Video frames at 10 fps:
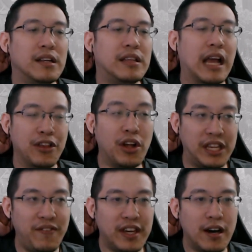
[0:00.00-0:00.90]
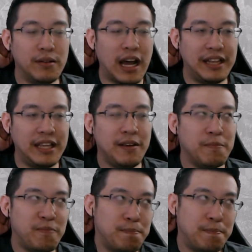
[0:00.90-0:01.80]
Yeah, not difficult. I think
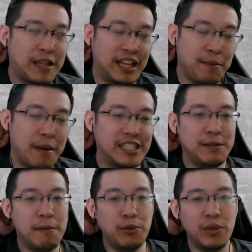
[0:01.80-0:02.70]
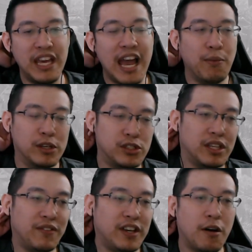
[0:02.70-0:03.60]
Titan Maximum to the end was not
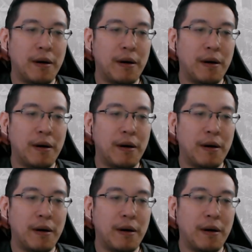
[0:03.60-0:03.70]
difficult,